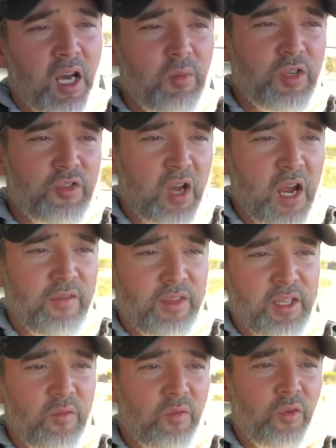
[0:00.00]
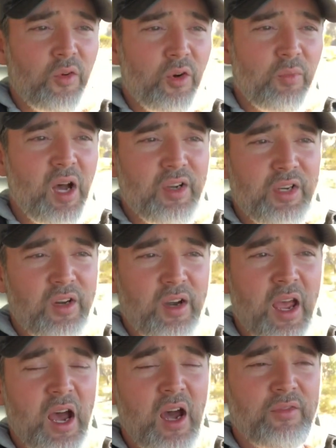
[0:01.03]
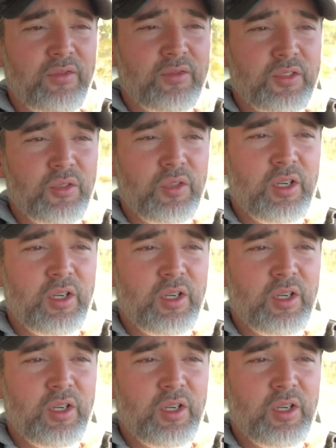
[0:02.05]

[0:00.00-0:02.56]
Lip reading: I've been driving them for about a year and a half, 2